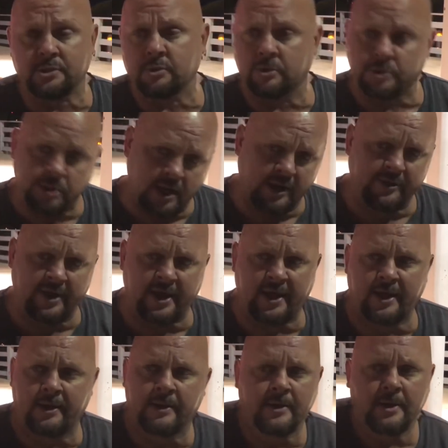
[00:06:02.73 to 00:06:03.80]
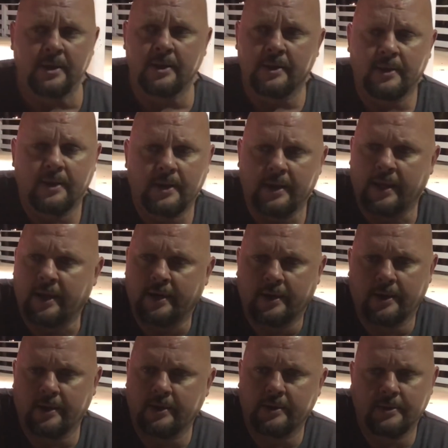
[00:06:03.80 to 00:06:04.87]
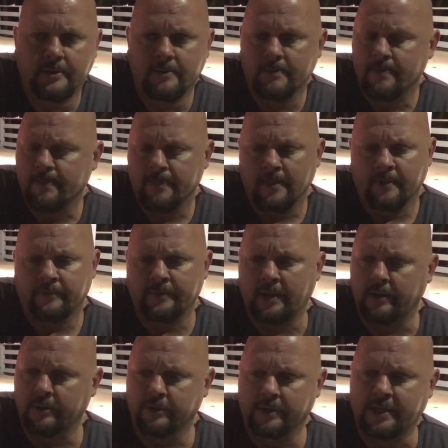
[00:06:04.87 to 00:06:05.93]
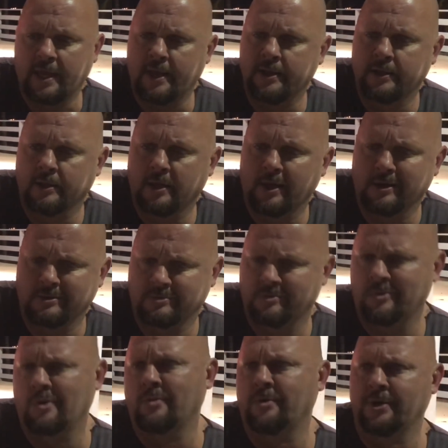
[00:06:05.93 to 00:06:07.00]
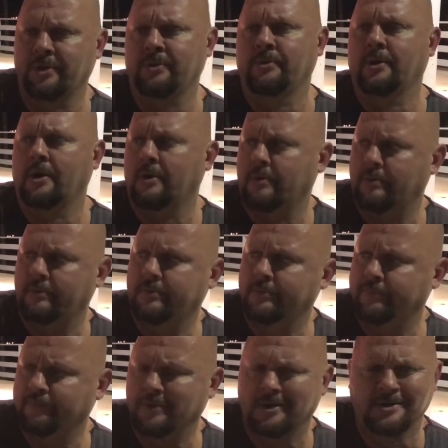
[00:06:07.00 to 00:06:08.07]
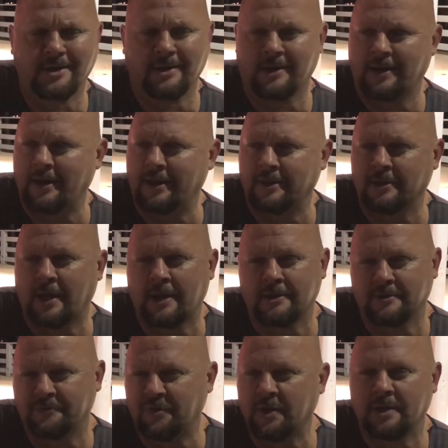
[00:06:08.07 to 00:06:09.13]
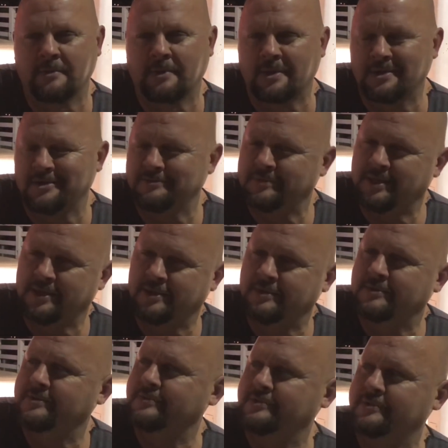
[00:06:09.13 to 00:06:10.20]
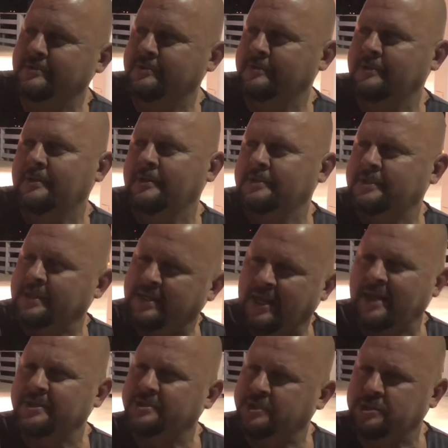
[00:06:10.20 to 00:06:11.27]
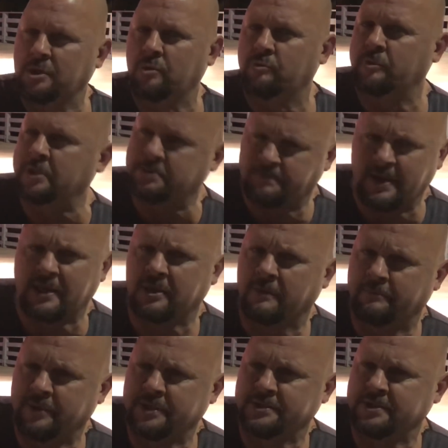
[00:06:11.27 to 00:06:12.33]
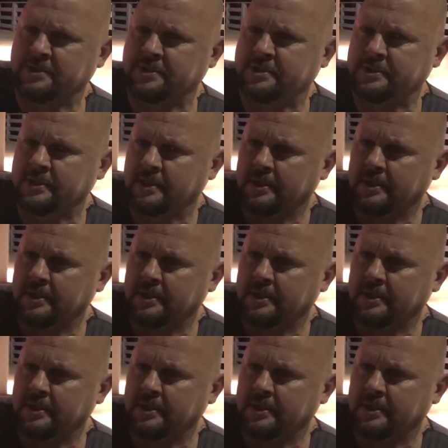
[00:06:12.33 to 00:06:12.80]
or try that. And they look at you like, well, what do you know? And I think about it, man, is the guys just don't respect the business